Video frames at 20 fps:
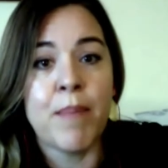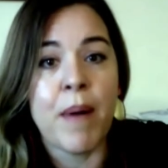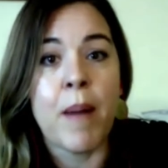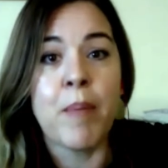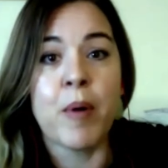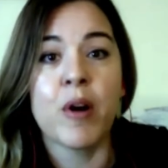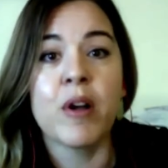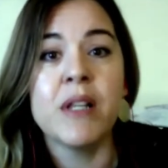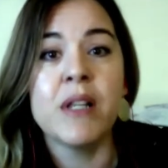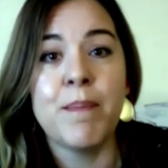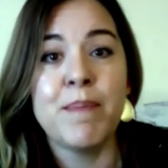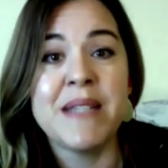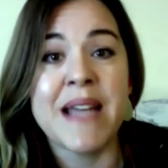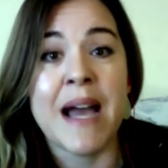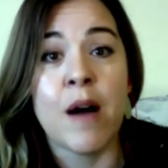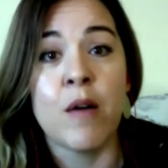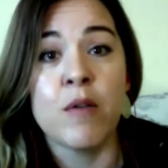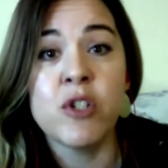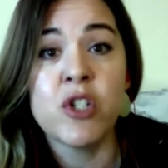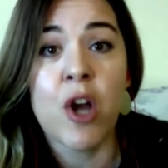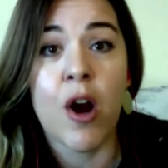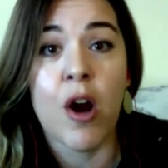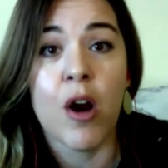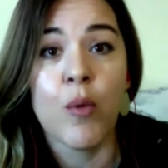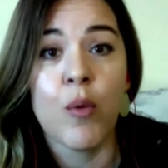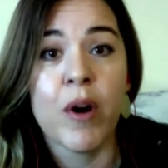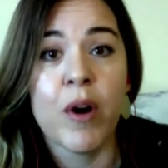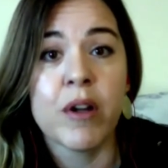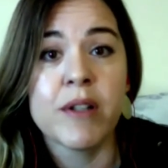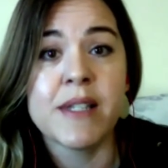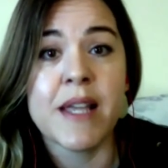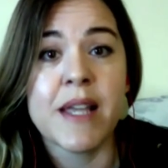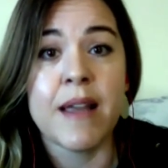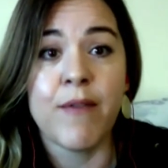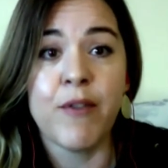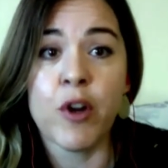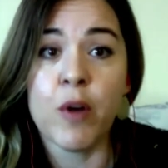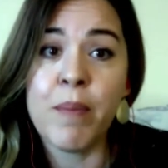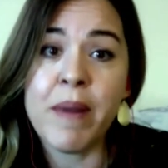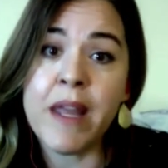up or clip down chart, where it's like,
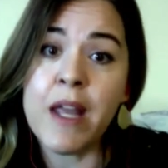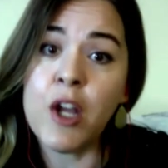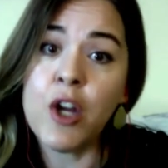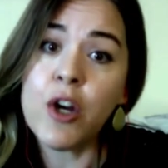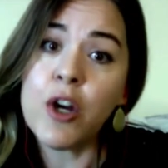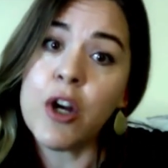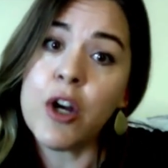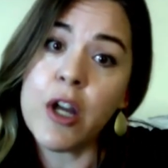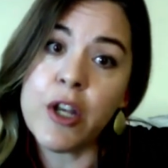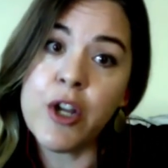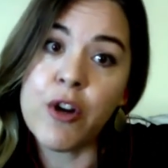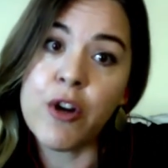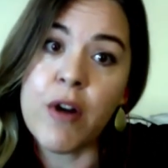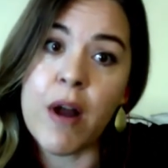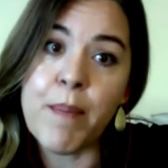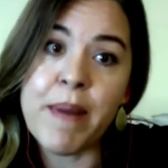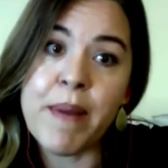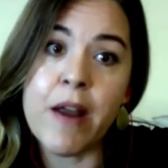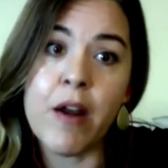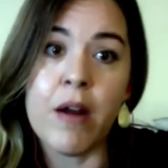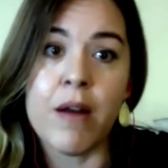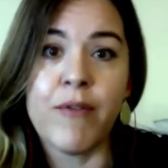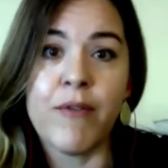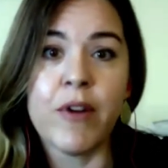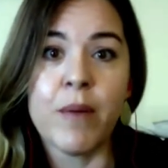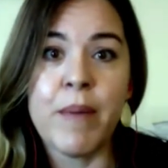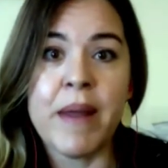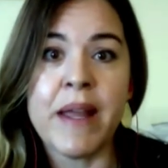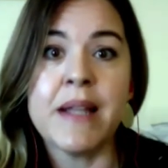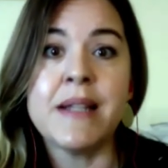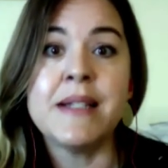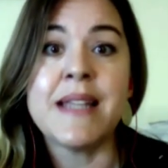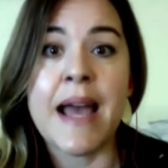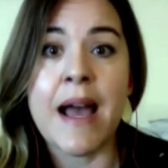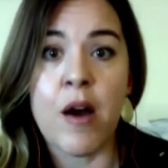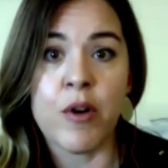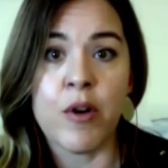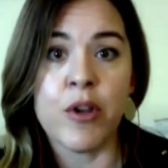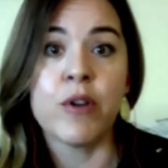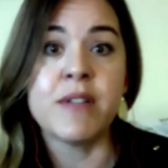if you're being good, you're up here. If you're being
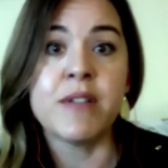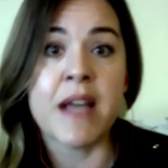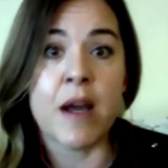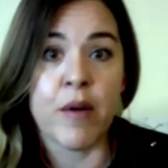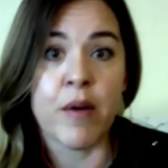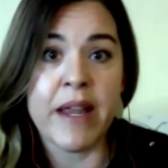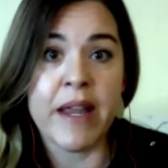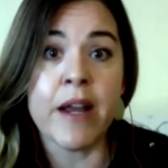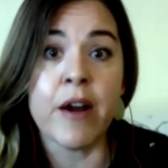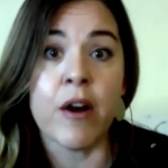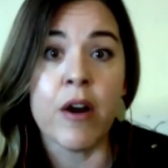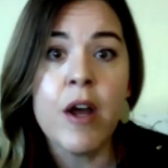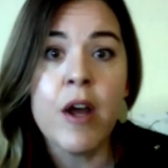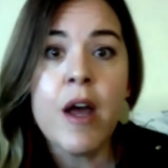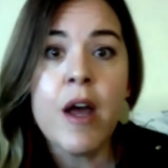down, you're down here.